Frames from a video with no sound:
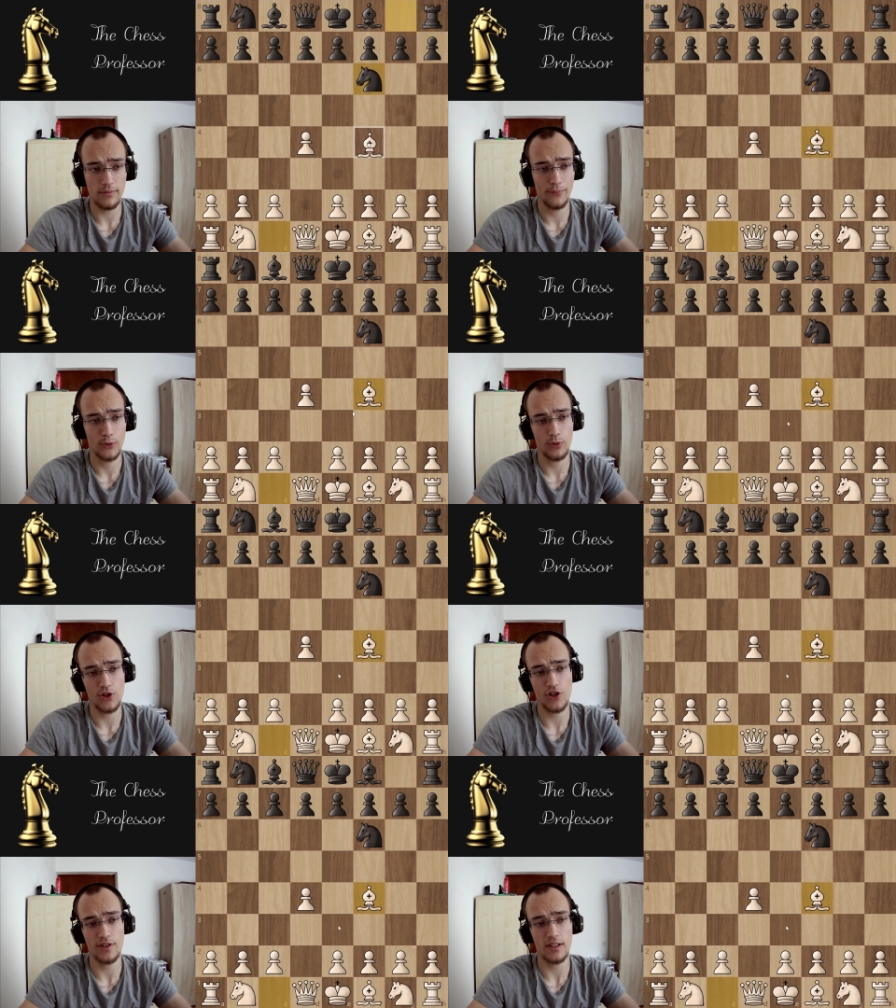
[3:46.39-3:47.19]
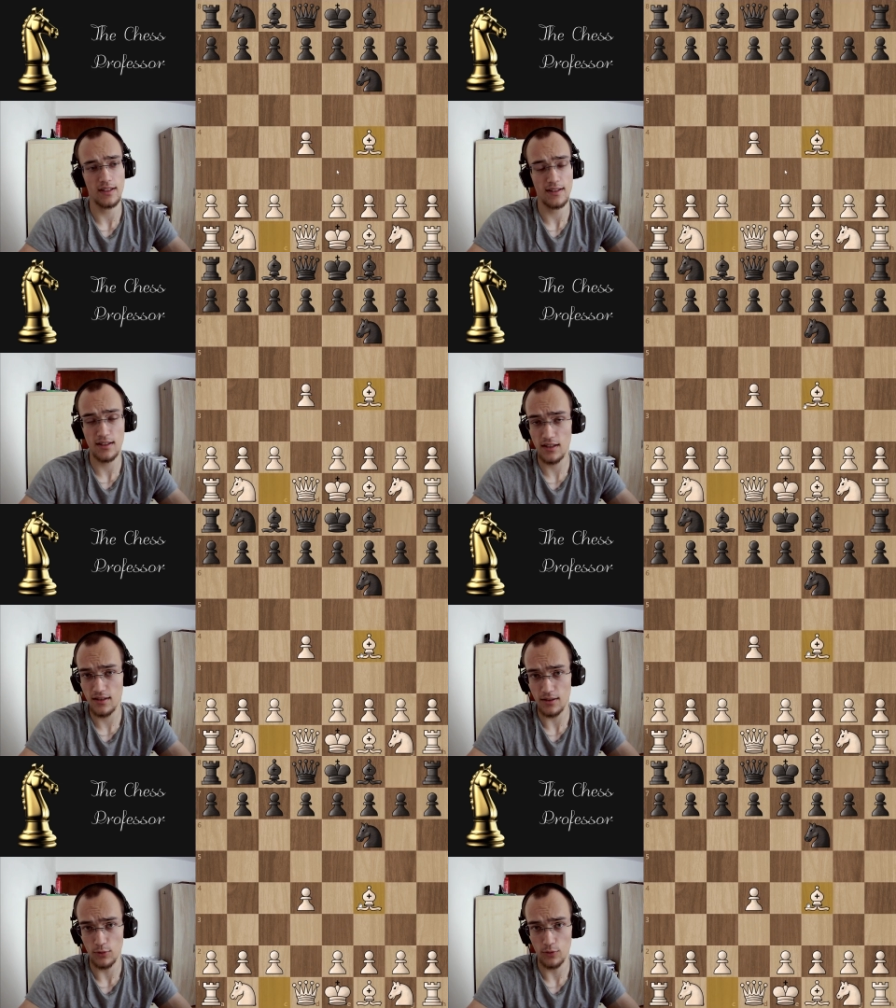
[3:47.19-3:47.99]
which is a system
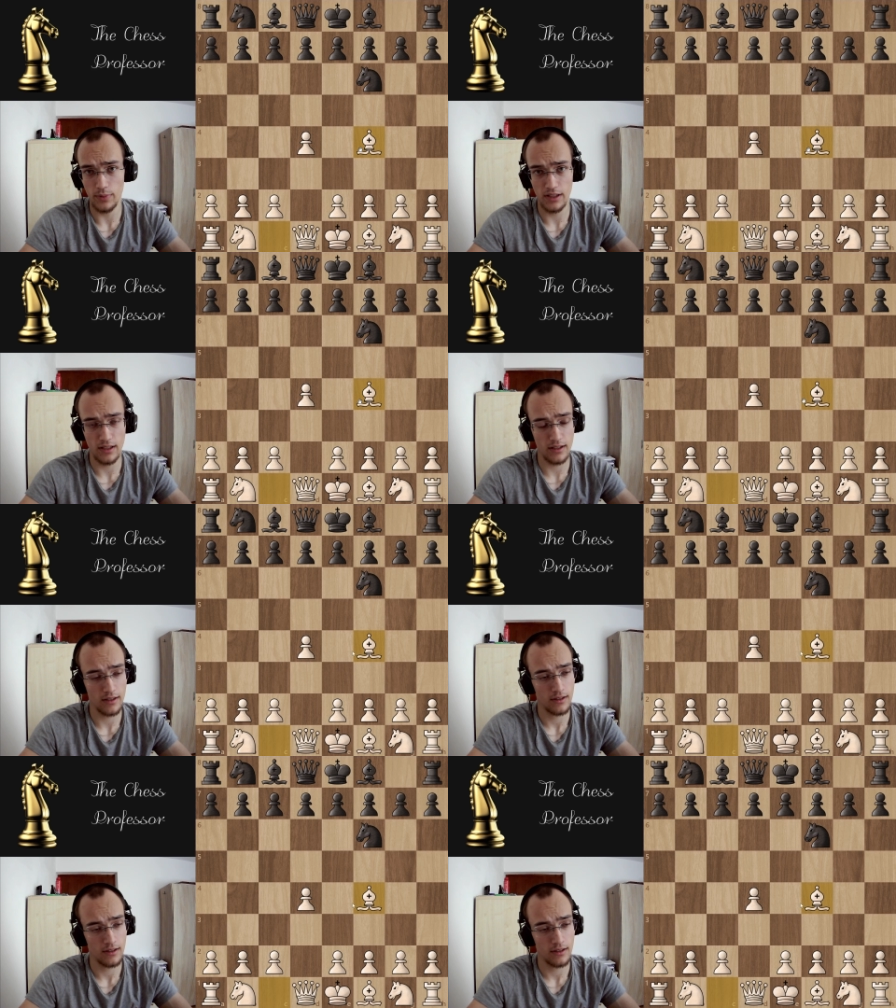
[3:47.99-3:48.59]
opening,